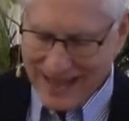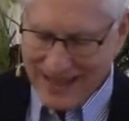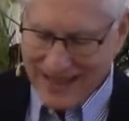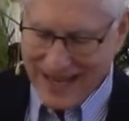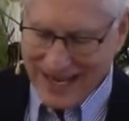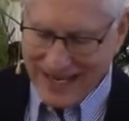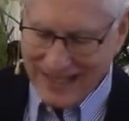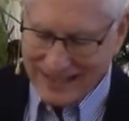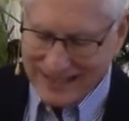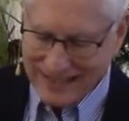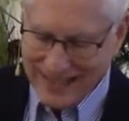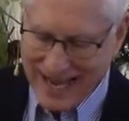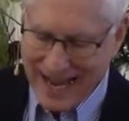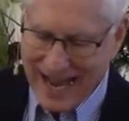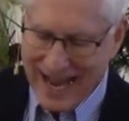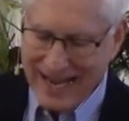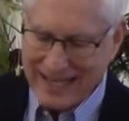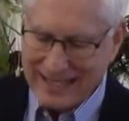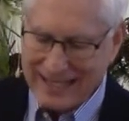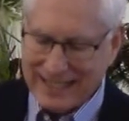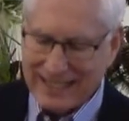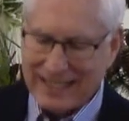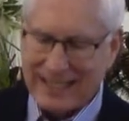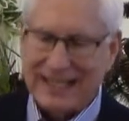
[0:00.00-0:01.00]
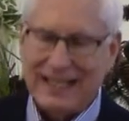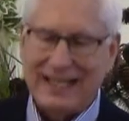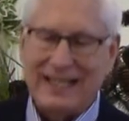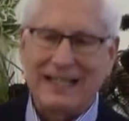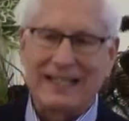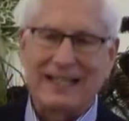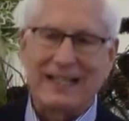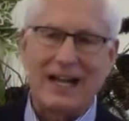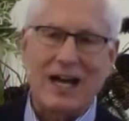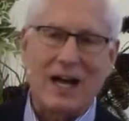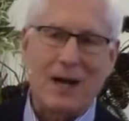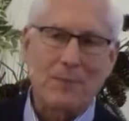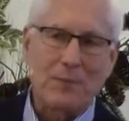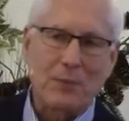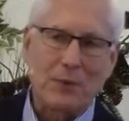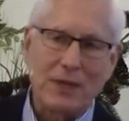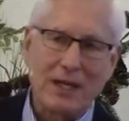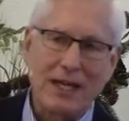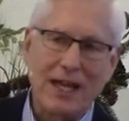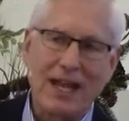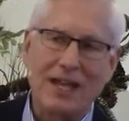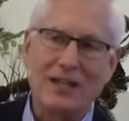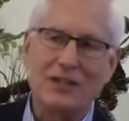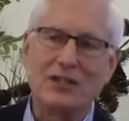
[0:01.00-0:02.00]
They lack
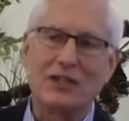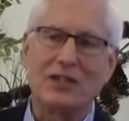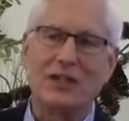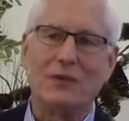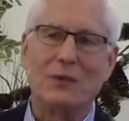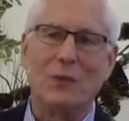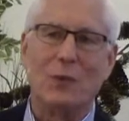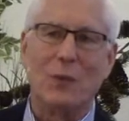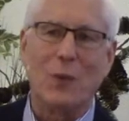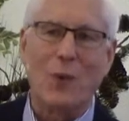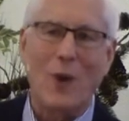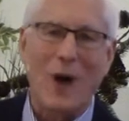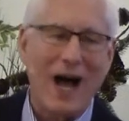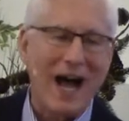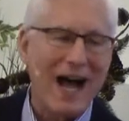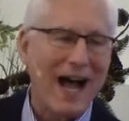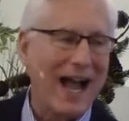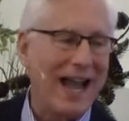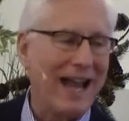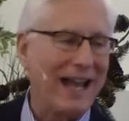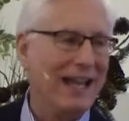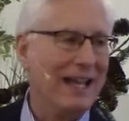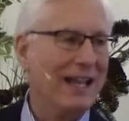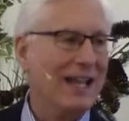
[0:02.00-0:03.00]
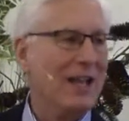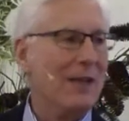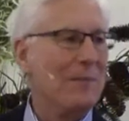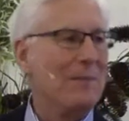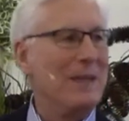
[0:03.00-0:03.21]
comprehension. Why?